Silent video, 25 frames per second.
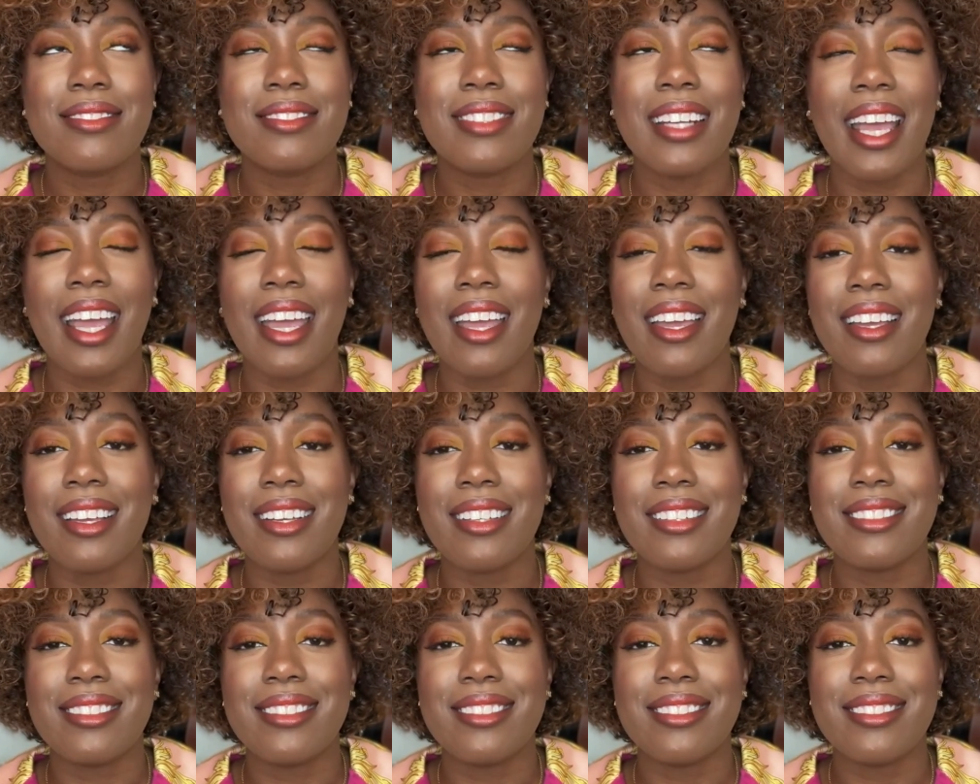8,
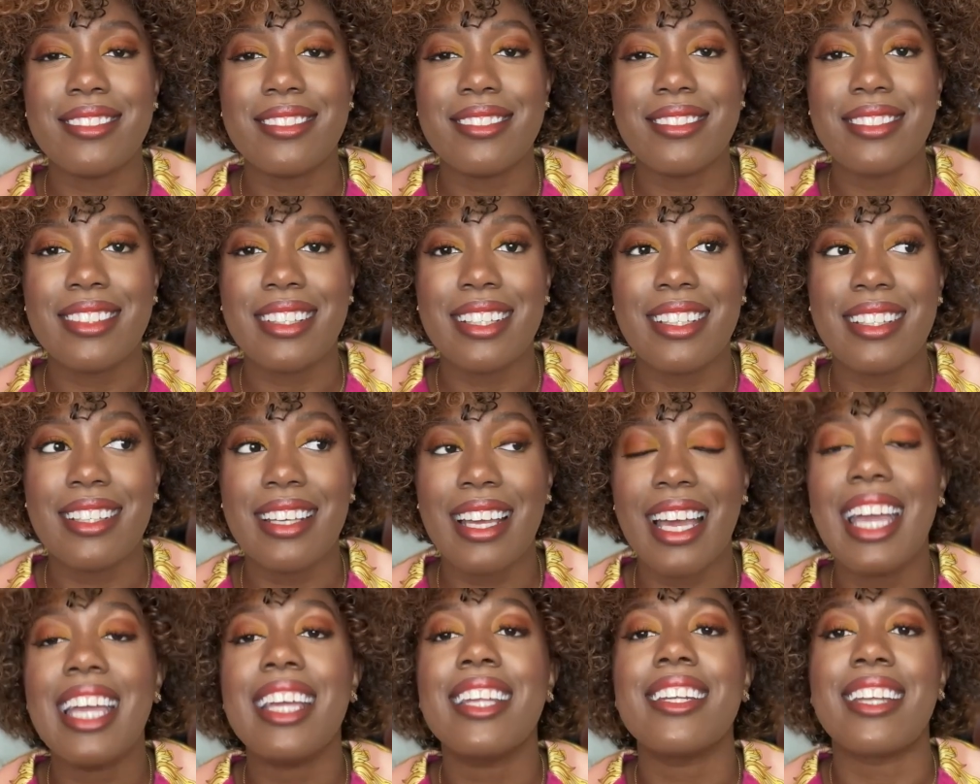
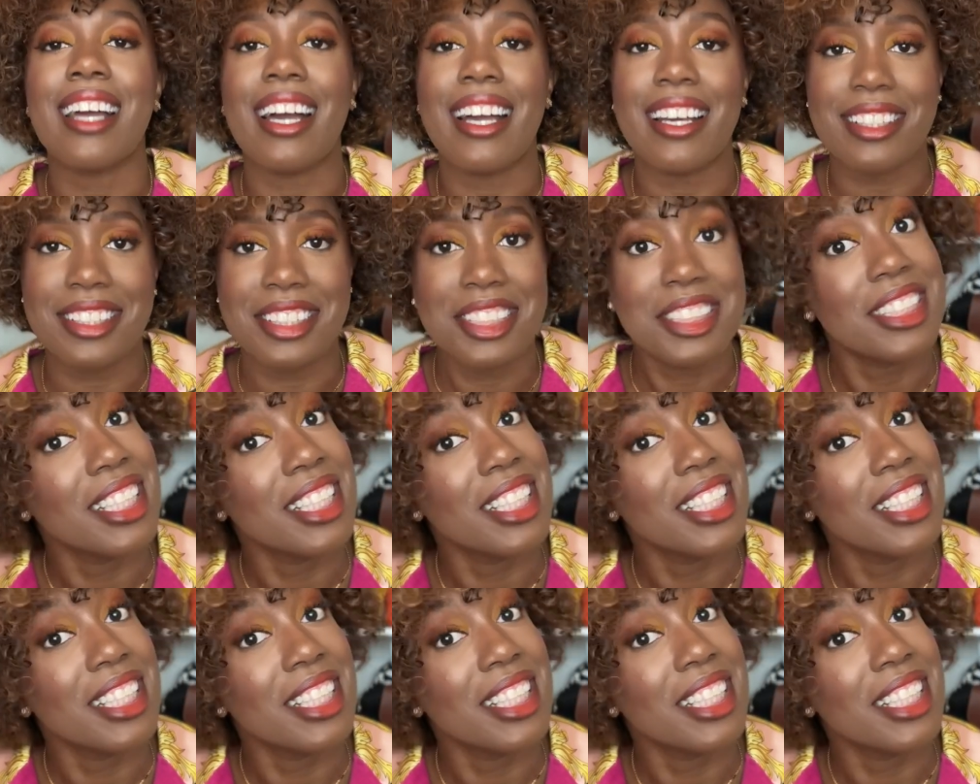9.